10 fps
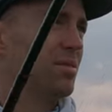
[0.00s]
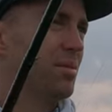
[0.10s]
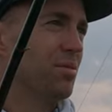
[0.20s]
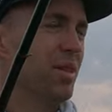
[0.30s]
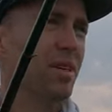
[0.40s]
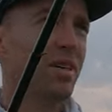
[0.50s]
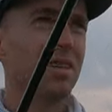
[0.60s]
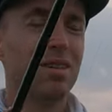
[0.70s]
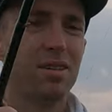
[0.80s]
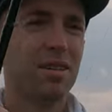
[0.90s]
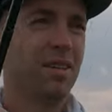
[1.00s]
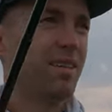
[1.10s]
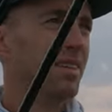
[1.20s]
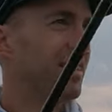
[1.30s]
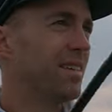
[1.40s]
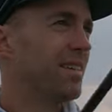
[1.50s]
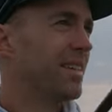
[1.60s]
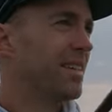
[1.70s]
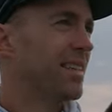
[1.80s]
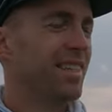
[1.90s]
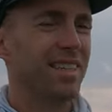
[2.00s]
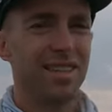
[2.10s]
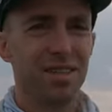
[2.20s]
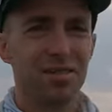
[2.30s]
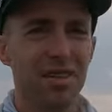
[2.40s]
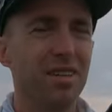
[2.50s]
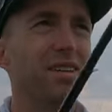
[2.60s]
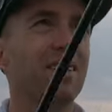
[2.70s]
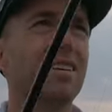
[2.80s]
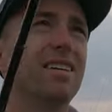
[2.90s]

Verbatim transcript: what we got on here. It's a fighter.